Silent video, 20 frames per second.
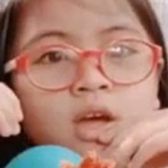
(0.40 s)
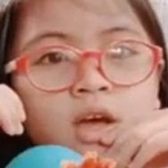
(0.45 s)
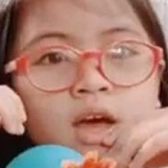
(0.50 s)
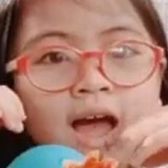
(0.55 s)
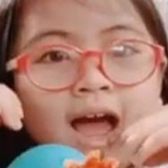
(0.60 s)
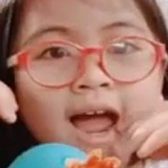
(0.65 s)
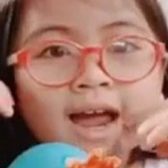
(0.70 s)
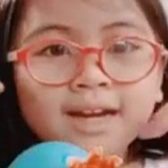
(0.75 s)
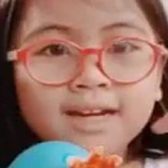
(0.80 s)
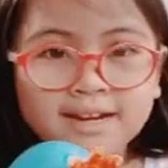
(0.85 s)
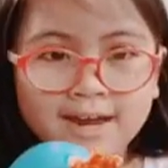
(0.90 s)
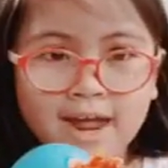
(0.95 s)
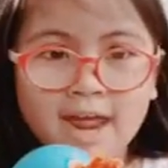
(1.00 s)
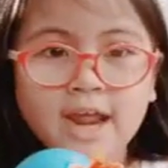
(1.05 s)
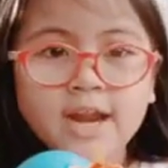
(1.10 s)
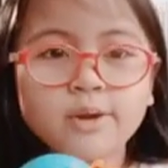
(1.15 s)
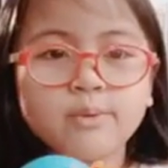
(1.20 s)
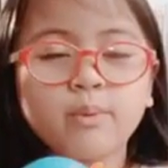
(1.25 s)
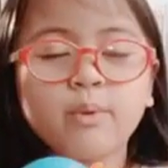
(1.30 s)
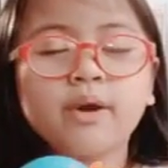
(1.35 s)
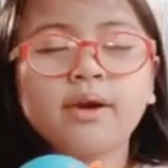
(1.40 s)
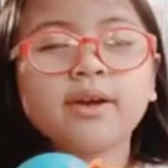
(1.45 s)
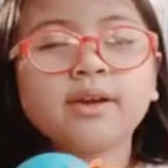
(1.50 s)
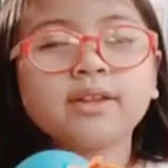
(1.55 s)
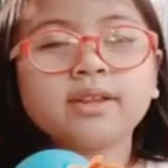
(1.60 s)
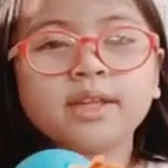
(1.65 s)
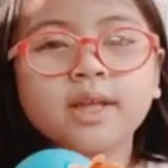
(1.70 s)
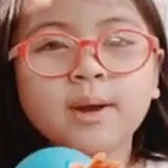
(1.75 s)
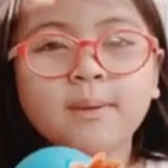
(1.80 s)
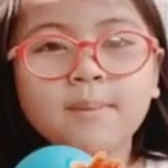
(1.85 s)
Hi guys, welcome
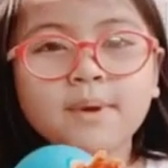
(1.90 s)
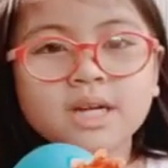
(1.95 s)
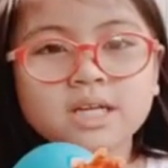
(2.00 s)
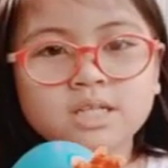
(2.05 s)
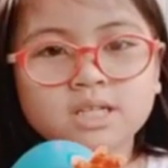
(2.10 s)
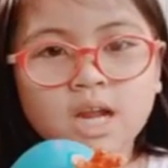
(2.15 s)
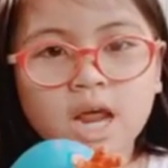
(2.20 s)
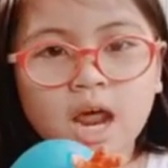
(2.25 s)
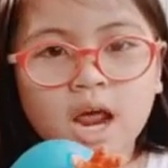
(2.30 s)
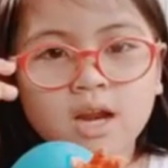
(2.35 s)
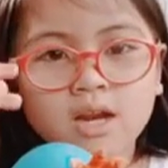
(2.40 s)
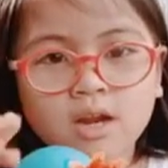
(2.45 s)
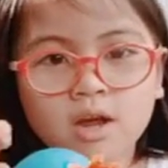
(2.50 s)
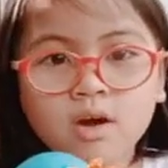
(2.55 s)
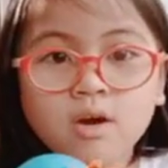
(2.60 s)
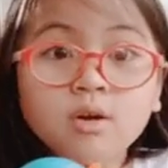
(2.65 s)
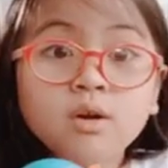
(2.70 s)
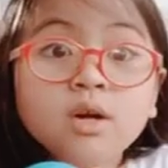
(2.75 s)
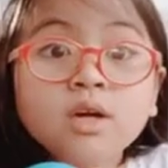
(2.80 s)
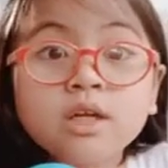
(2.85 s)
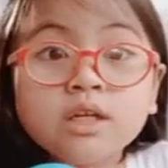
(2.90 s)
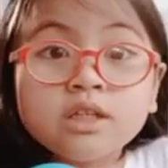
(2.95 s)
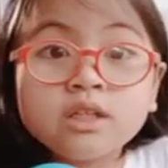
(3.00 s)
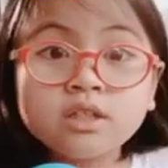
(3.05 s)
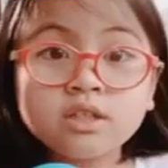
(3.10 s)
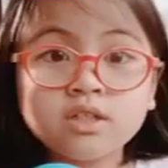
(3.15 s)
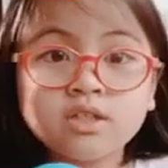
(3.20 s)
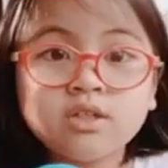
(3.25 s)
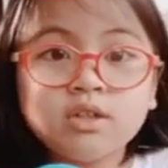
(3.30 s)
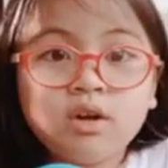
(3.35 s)
to my channel.
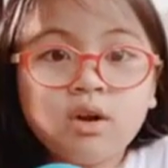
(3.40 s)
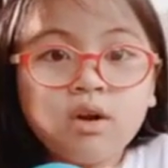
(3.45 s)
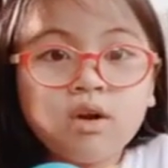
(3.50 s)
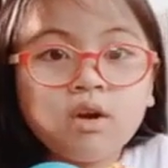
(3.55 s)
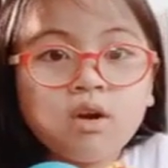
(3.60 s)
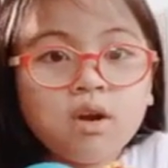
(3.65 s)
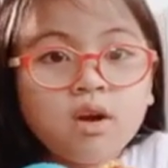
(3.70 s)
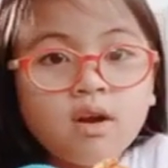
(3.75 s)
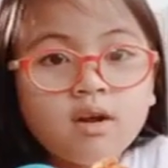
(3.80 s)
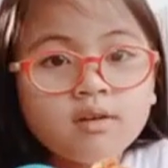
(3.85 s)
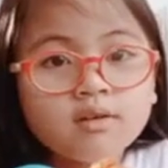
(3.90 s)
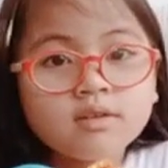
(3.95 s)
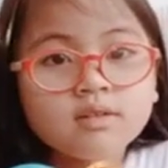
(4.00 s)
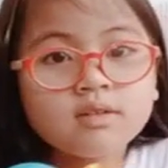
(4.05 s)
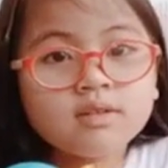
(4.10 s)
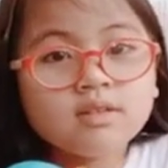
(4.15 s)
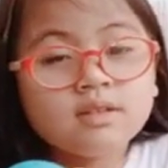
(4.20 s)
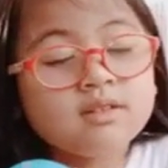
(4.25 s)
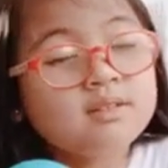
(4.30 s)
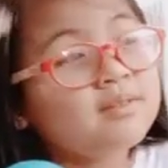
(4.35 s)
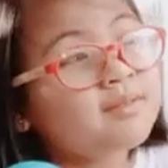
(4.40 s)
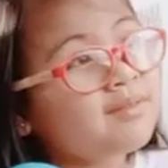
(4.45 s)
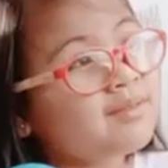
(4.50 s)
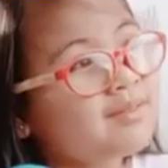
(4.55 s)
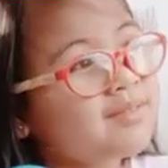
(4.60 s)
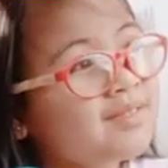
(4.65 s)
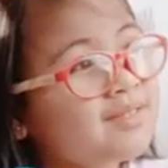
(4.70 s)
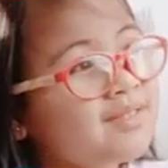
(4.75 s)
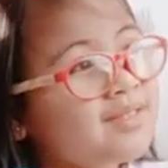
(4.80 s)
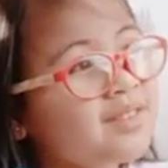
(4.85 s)
Zuru
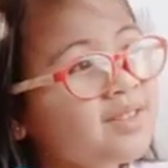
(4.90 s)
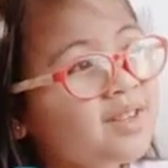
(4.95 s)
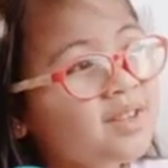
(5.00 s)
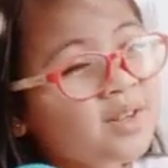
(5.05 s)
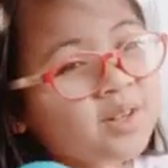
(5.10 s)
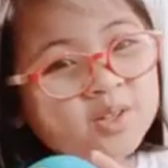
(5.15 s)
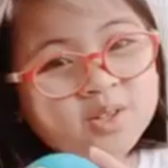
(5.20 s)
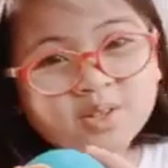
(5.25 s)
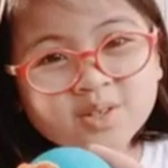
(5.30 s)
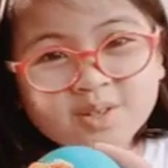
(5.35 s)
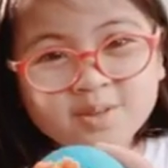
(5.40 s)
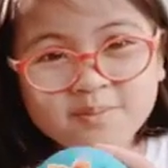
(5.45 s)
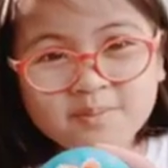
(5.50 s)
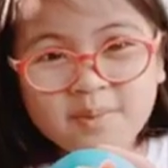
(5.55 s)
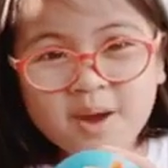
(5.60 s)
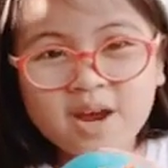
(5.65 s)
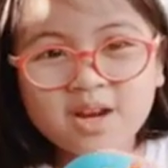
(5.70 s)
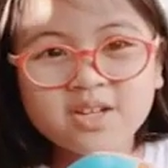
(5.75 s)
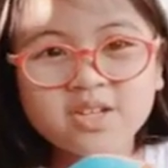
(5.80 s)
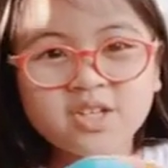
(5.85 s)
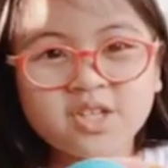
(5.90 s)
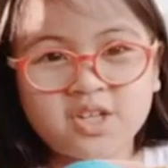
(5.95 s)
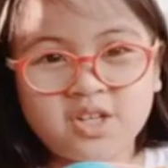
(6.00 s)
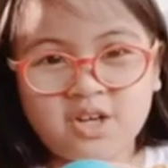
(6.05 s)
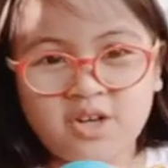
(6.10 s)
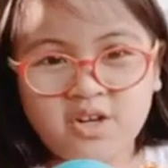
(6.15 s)
Smashers.